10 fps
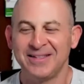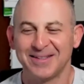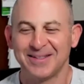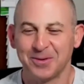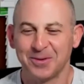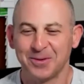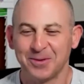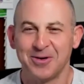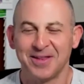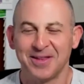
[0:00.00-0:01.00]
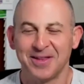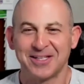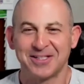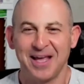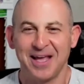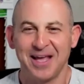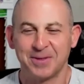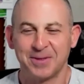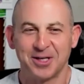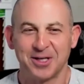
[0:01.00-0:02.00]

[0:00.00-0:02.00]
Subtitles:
We'll see you on the next episode.